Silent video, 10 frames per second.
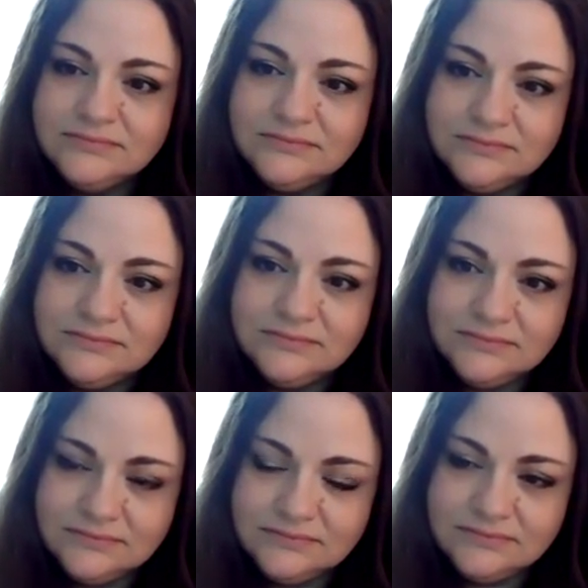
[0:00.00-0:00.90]

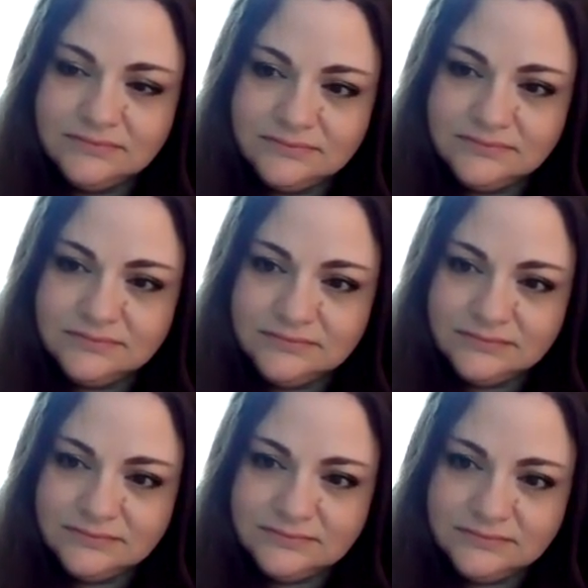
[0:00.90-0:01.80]

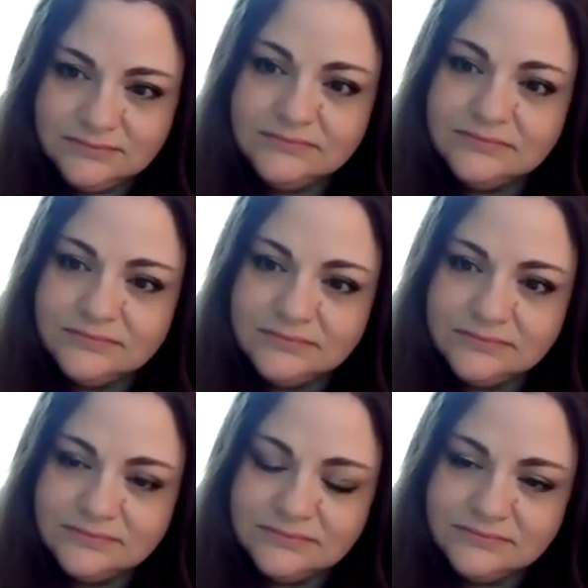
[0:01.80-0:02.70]

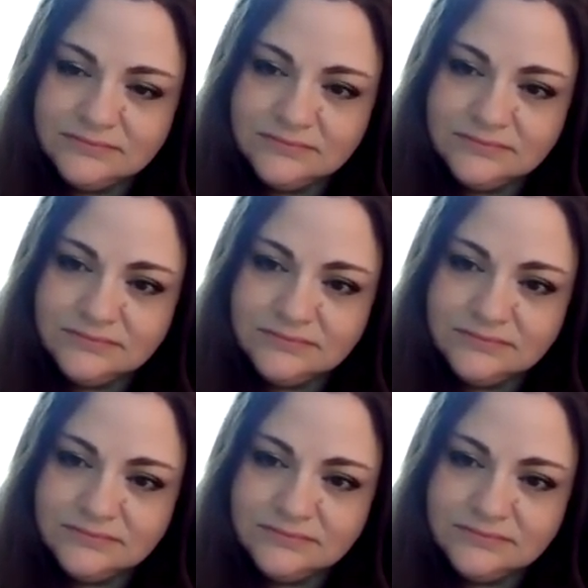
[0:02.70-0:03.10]
(not speaking)